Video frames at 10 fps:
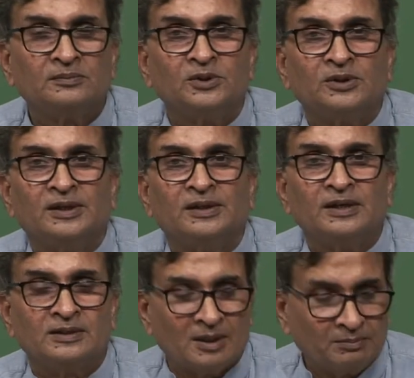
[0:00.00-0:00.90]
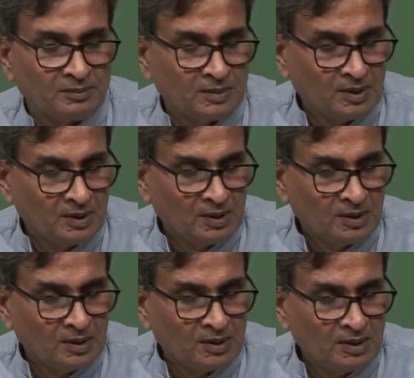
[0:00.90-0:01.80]
so that there is some
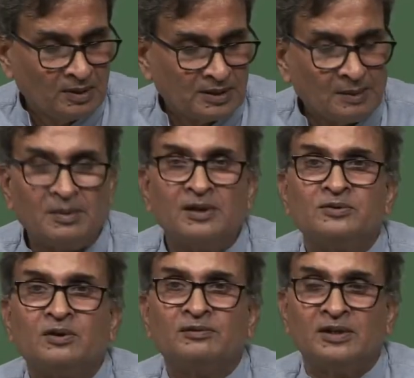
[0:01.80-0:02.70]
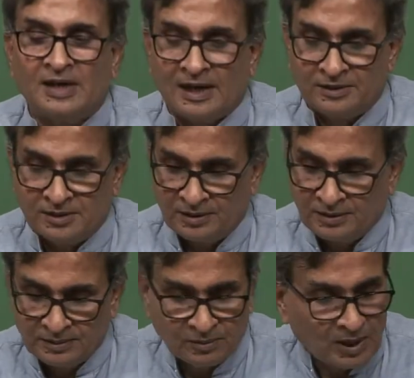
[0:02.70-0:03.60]
semblance of the reality
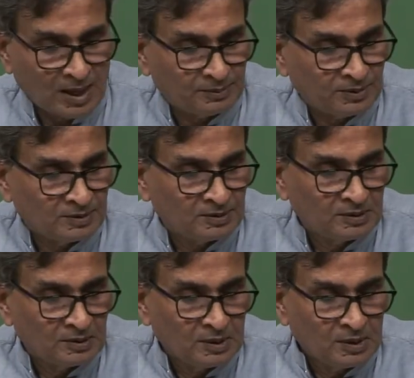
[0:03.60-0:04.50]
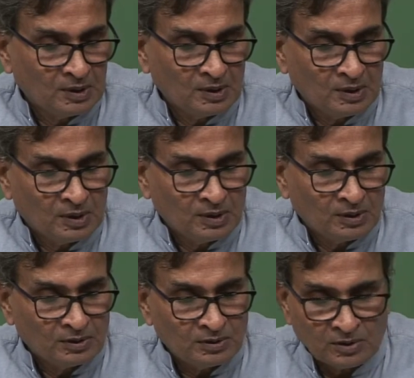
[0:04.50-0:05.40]
what happens.
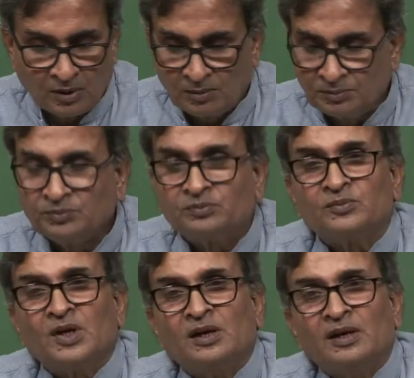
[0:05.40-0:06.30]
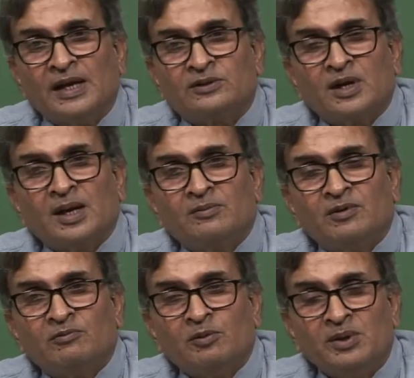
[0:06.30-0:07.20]
So, uh, next time
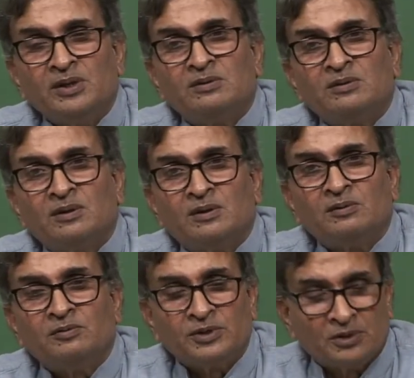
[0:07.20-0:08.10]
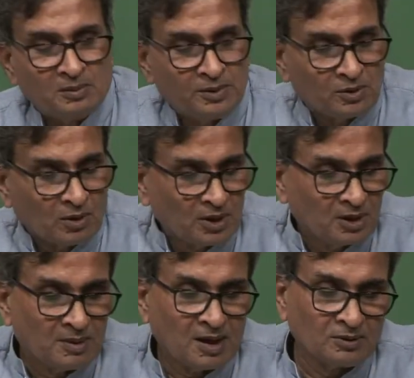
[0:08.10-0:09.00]
when we meet, uh, we shall be
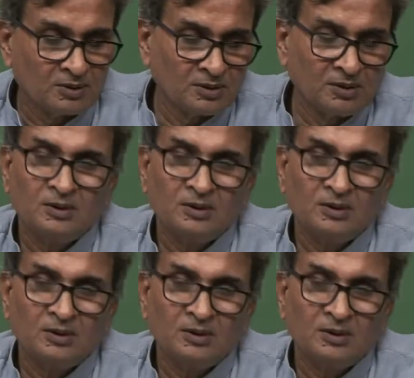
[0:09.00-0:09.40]
talking about